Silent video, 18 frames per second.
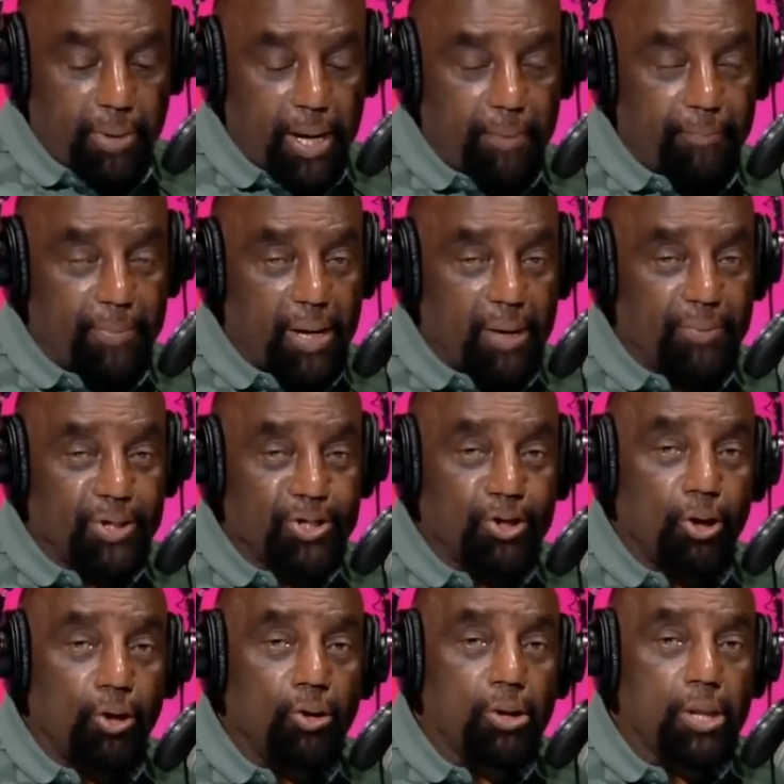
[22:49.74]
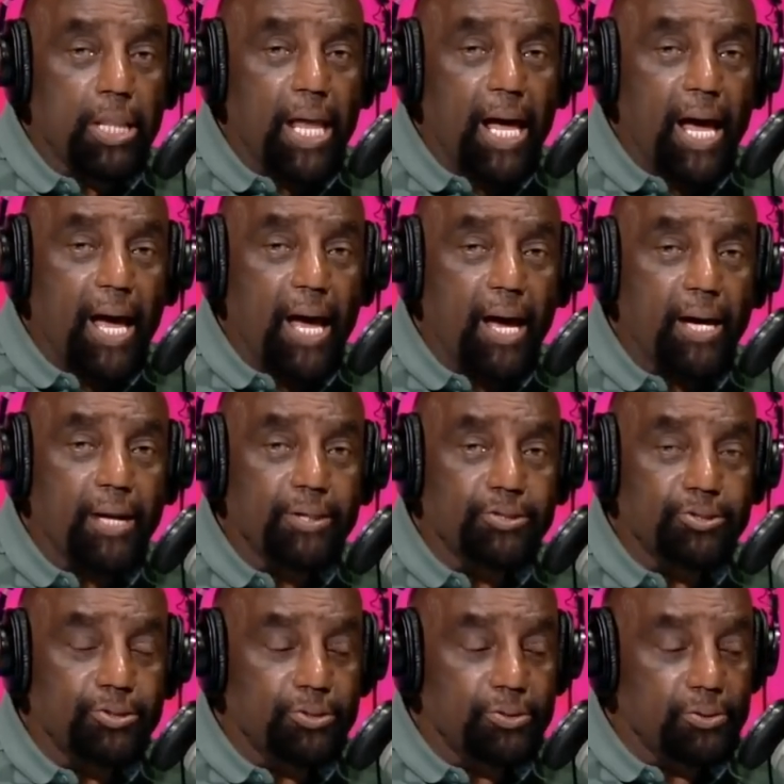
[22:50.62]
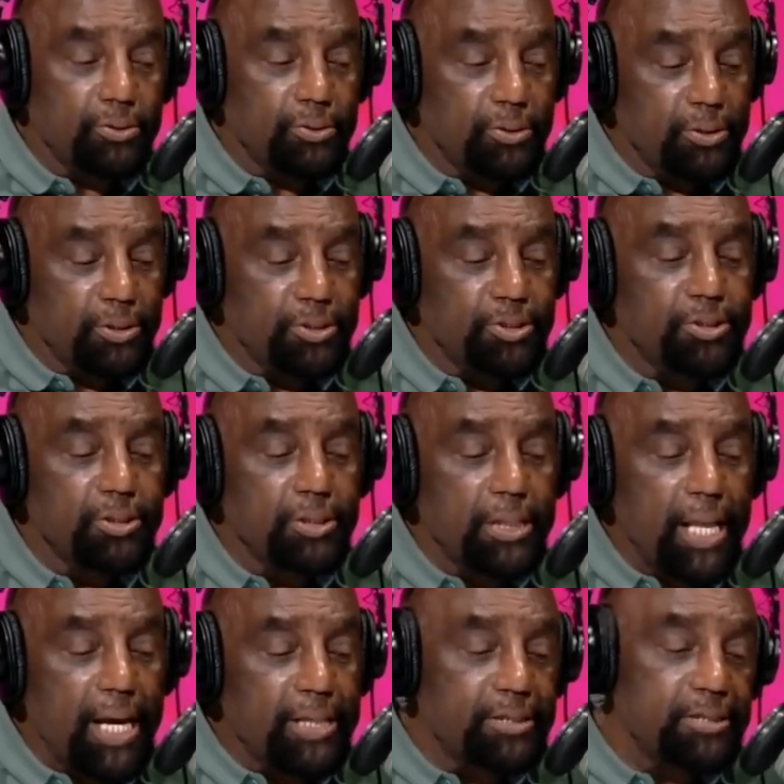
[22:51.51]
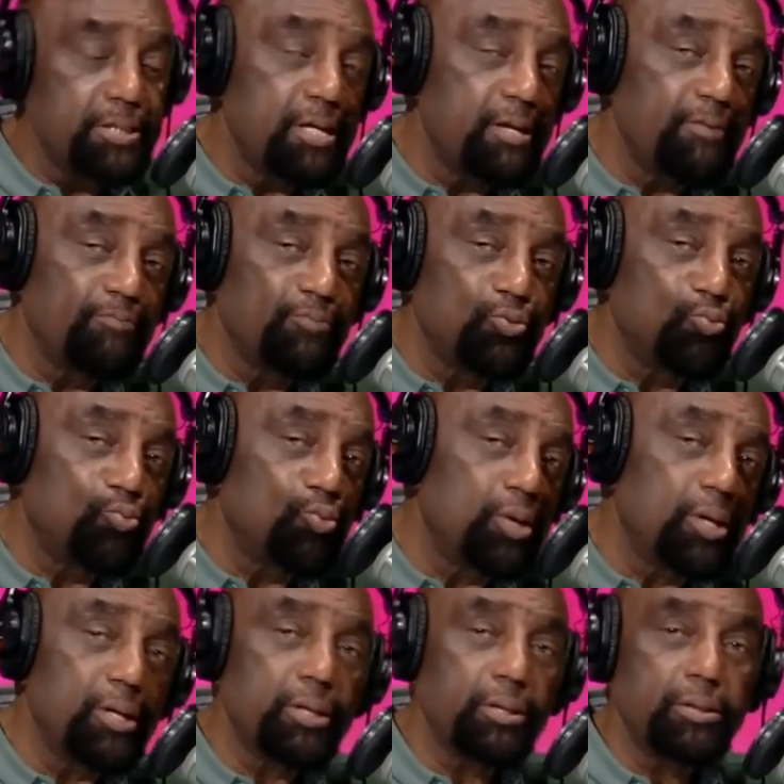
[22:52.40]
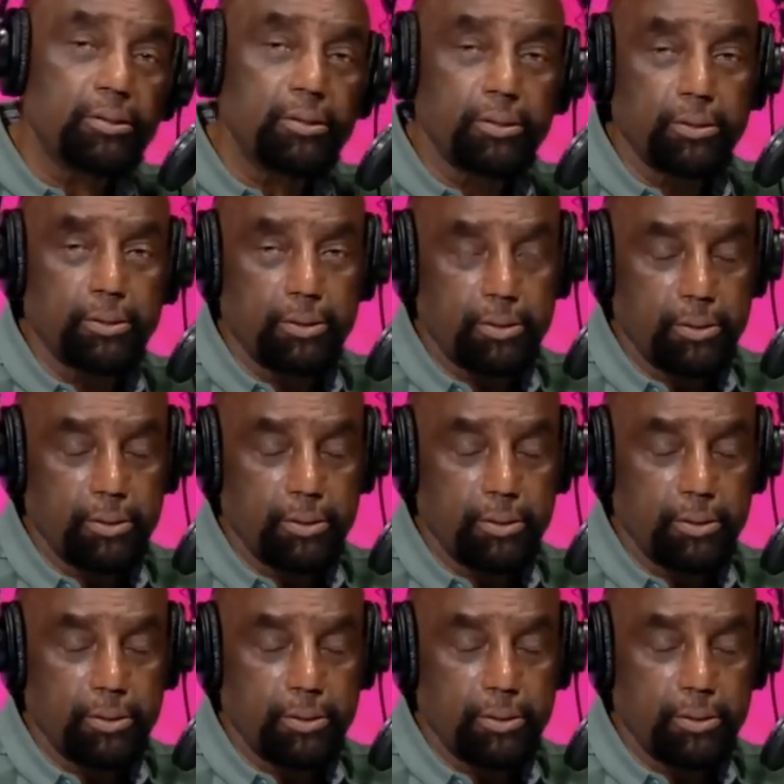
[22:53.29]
my mama don't like you. She likes everyone.